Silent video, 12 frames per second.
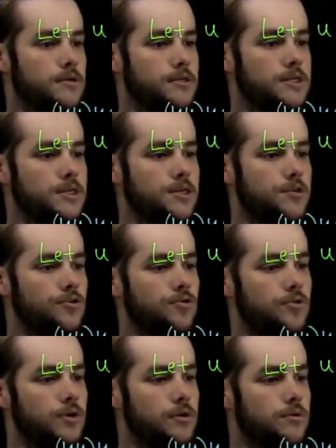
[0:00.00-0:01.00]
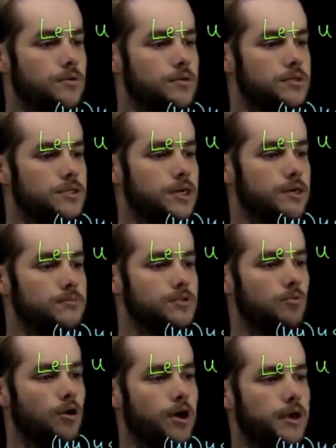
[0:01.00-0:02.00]
du times
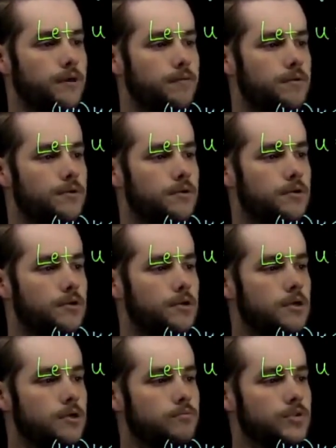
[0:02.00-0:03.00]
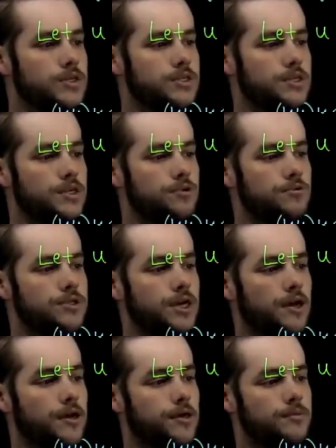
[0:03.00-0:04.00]
y plus u
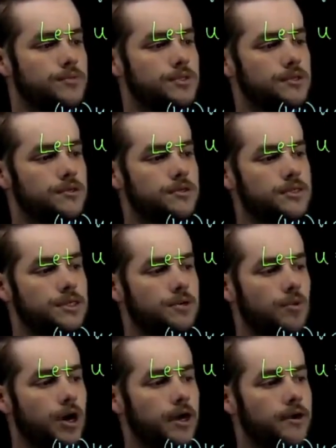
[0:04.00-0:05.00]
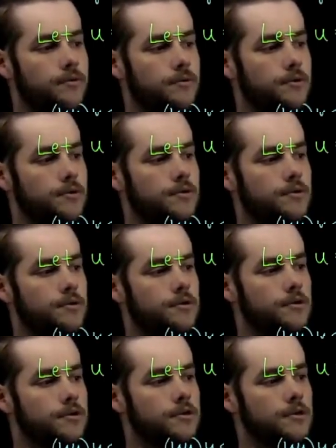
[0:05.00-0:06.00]
times dy
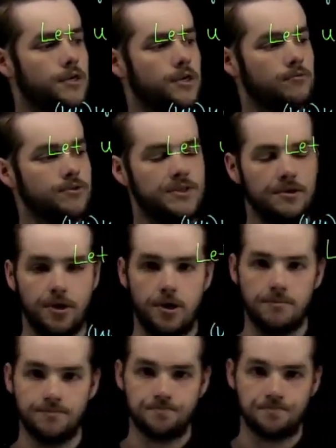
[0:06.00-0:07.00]
equals 0.